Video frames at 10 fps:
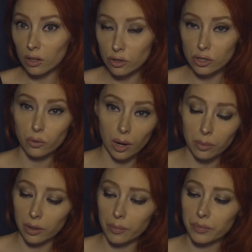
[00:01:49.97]
Just grab
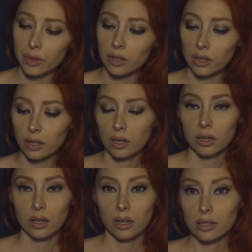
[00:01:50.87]
it
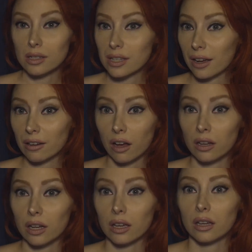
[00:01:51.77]
and snack on
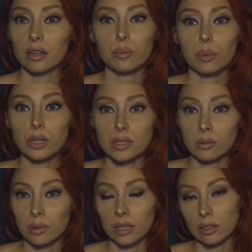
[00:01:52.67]
it. Put
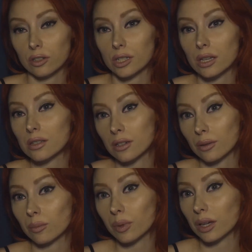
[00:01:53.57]
something in your
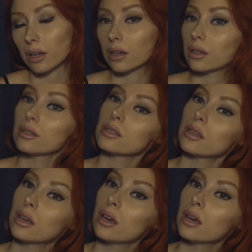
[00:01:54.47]
system, because